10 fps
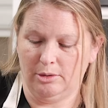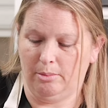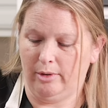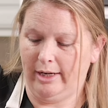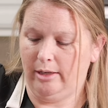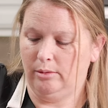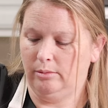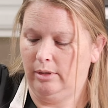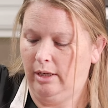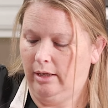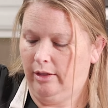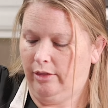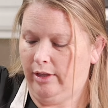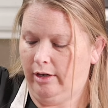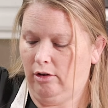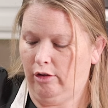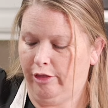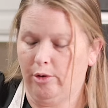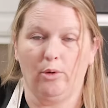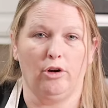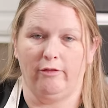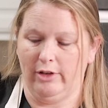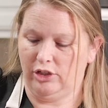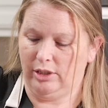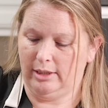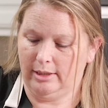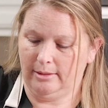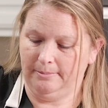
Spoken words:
to brown, then I'll throw in our veggies.